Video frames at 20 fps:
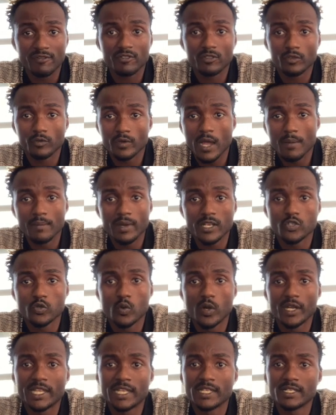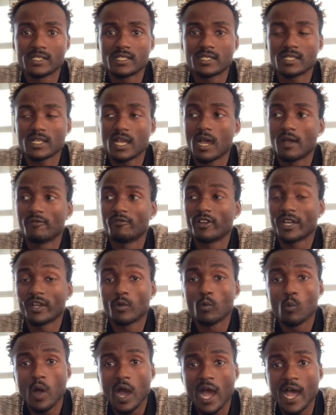throughout my 20s very
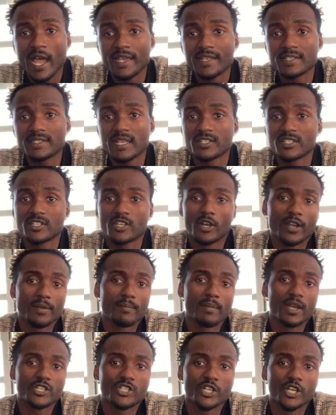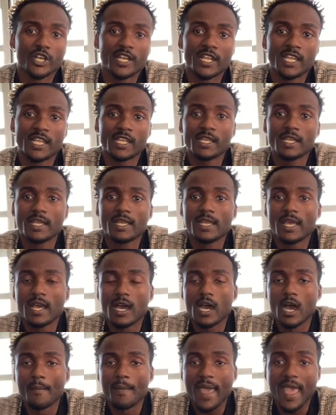wise. I started my journey
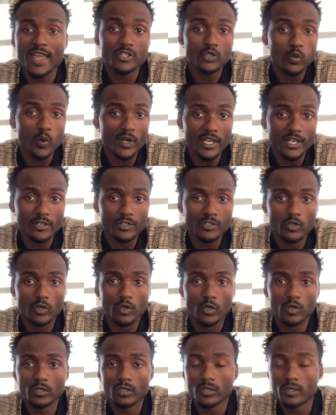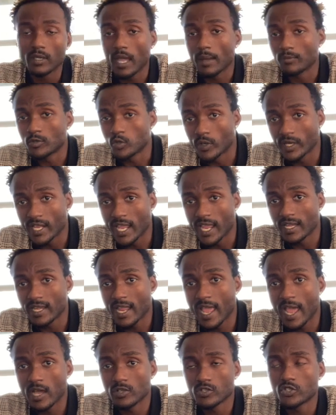at 20 years old. I'm 28
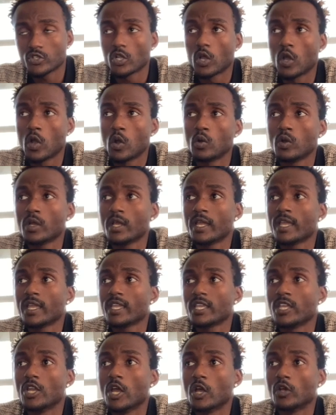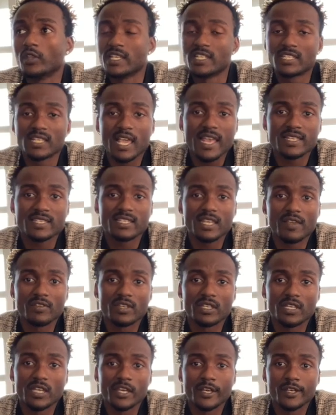now. So, these last 7
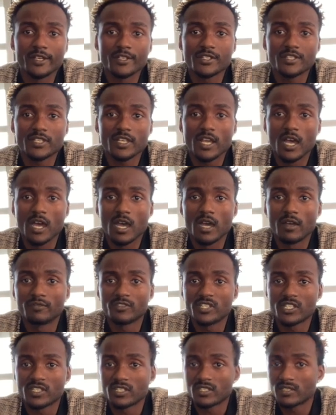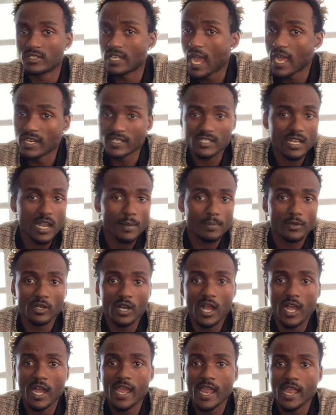years of just nonstop
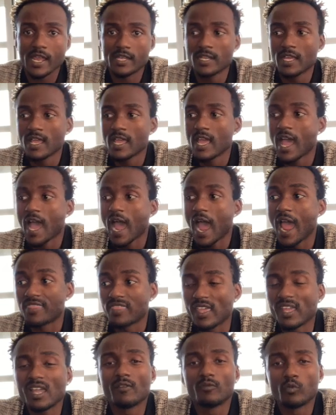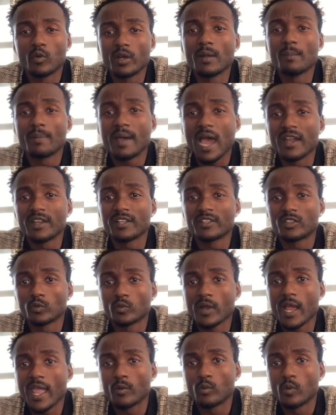grind, I think I've went about it the
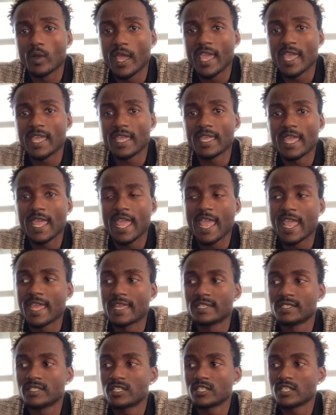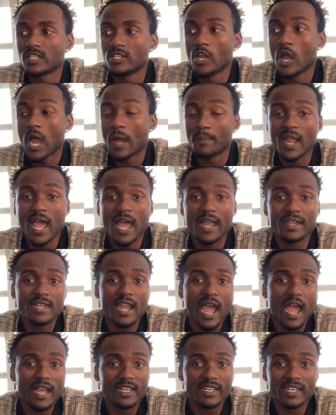right way. And, I'm not
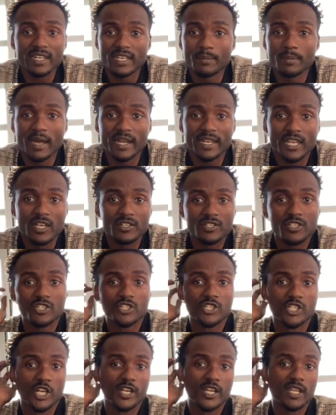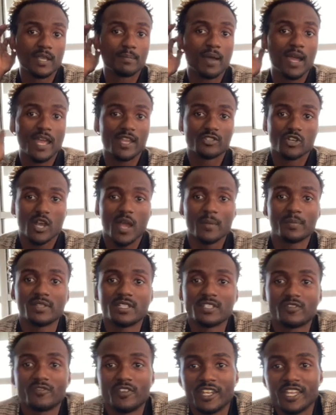knocking anybody else's journey by dropping
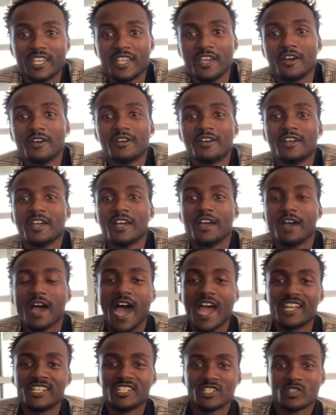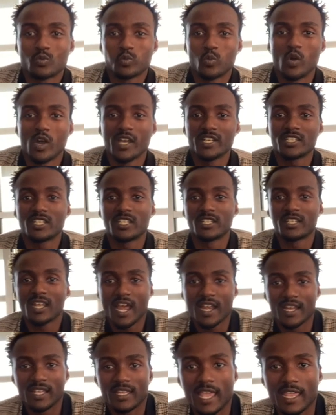this video. I just want to
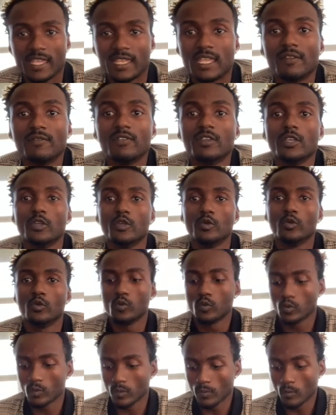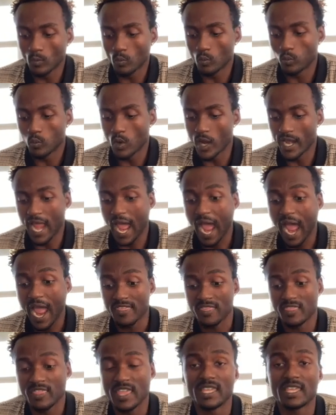kind of like give you what I
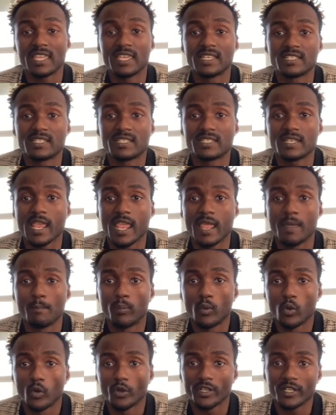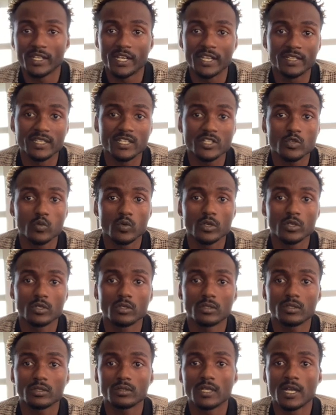think is important in this
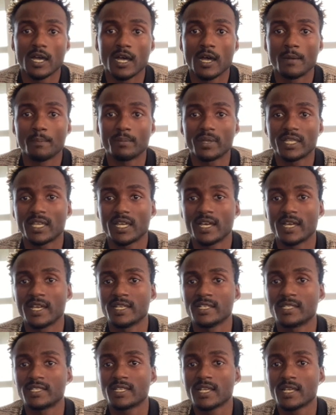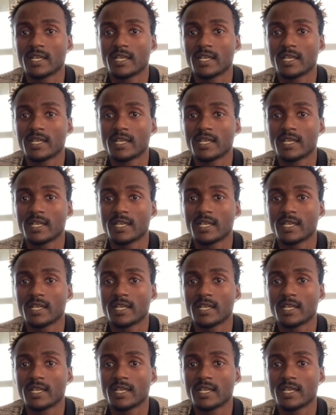world, because